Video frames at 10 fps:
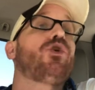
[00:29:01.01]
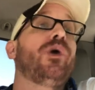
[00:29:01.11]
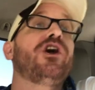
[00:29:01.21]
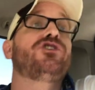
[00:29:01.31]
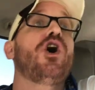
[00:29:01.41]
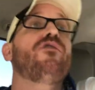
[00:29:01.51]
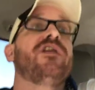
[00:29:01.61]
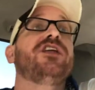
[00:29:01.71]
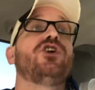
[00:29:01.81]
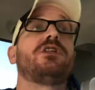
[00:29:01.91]
His career's
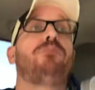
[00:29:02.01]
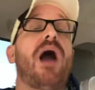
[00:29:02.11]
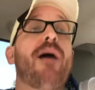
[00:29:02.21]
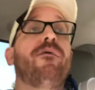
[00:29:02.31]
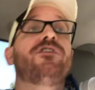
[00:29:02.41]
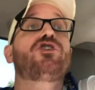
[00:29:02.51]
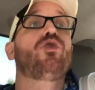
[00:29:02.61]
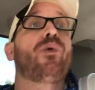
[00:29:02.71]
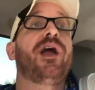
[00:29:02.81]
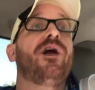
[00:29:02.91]
over. They took the prime
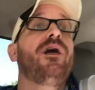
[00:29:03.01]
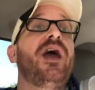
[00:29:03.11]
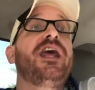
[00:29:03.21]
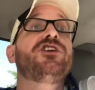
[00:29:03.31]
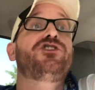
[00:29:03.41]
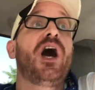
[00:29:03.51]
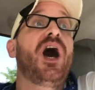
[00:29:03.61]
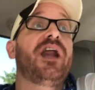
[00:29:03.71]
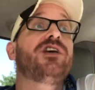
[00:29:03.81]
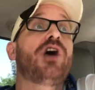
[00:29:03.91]
of his career, and he's
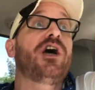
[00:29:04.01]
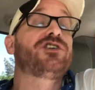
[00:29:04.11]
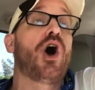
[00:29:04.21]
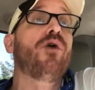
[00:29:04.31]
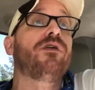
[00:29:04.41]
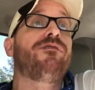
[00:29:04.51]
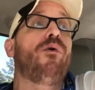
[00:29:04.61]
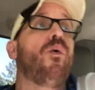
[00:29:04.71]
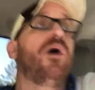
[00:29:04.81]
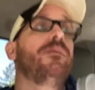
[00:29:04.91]
done. It's
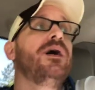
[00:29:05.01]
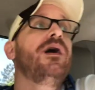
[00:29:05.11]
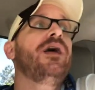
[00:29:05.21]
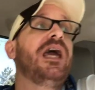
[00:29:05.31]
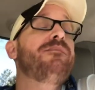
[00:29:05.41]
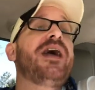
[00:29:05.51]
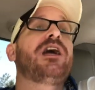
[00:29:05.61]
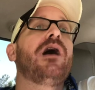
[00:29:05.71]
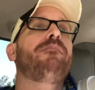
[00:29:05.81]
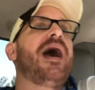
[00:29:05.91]
over for him.
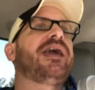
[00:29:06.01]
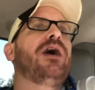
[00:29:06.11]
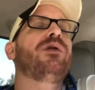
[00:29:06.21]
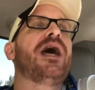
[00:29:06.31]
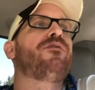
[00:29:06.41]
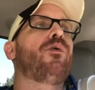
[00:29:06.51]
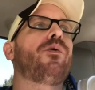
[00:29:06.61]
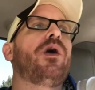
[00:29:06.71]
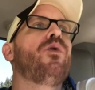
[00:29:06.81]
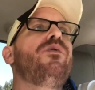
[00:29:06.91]
He may come back. He'll
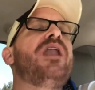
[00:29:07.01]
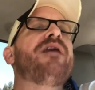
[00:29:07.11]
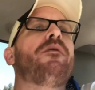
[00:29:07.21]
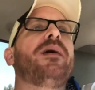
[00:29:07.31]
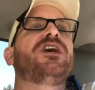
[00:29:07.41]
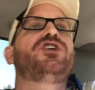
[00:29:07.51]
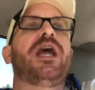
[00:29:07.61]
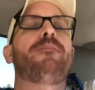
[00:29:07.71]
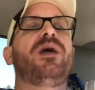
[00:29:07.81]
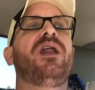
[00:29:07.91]
never
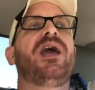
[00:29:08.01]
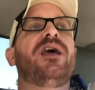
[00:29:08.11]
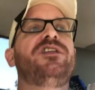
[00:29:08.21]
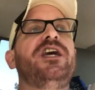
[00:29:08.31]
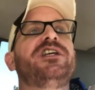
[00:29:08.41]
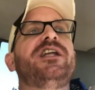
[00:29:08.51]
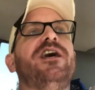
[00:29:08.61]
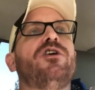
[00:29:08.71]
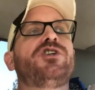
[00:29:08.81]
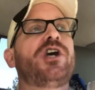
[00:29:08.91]
be a champion again.
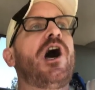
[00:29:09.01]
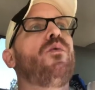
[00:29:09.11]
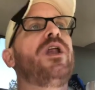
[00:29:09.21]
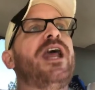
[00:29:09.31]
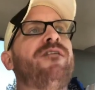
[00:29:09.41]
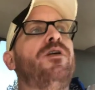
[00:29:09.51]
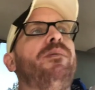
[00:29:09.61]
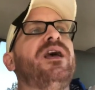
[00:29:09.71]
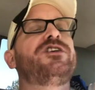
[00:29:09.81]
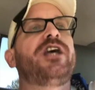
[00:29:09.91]
T.J. Dillashaw will
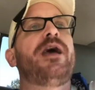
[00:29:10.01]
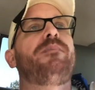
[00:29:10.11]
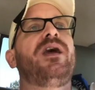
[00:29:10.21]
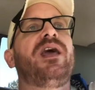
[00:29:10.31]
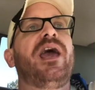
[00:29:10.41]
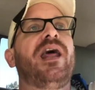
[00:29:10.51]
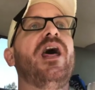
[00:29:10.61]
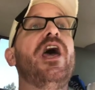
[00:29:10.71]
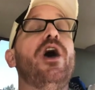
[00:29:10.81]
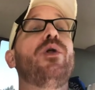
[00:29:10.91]
never be a champion
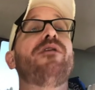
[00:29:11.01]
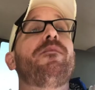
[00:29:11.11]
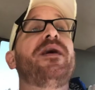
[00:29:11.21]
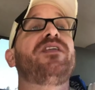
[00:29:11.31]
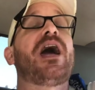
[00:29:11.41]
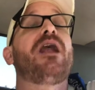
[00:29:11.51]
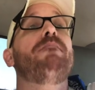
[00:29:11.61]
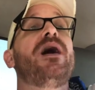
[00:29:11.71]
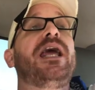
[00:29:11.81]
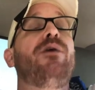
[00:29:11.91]
again. He'll never make the
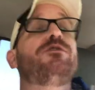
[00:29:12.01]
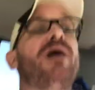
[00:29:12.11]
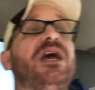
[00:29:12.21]
kind of money